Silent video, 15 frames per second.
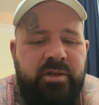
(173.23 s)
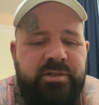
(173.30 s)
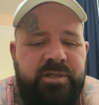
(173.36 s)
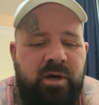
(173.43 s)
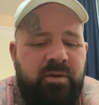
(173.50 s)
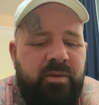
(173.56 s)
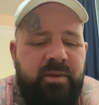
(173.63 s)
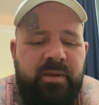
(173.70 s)

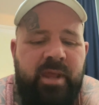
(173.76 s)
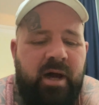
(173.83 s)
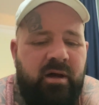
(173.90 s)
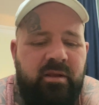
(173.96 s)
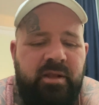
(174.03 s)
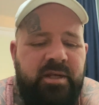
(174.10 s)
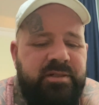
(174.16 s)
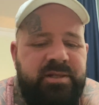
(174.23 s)
So that
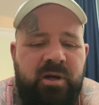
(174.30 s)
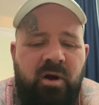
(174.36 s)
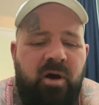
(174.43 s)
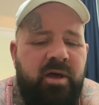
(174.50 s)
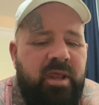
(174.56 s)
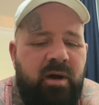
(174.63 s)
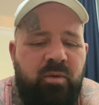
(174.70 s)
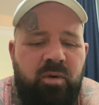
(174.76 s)
there's a
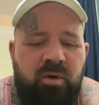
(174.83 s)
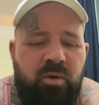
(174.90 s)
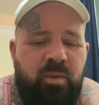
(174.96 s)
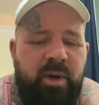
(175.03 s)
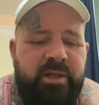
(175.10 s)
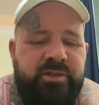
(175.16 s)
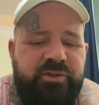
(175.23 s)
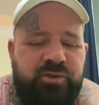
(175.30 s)
guy that will
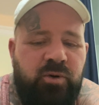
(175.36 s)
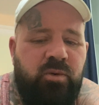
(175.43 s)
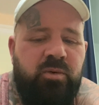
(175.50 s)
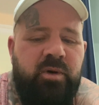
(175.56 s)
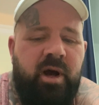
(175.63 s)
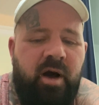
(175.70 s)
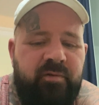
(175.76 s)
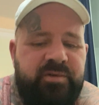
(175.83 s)
always
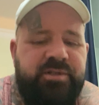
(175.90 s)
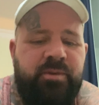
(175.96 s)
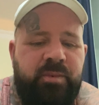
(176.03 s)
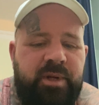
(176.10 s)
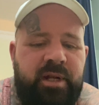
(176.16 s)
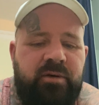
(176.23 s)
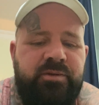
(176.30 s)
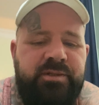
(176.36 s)
talk out
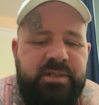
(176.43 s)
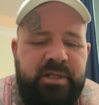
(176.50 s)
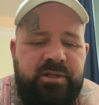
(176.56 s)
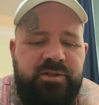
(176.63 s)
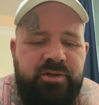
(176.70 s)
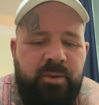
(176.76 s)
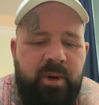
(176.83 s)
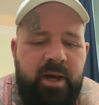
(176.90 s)
someone else
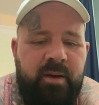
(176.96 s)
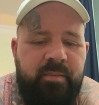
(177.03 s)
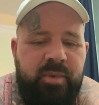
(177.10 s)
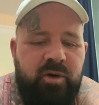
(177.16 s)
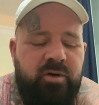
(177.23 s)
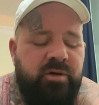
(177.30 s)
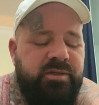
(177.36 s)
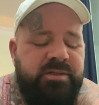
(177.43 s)
into it
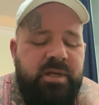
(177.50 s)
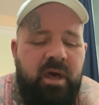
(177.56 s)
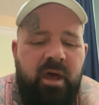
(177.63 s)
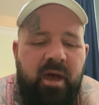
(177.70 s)
because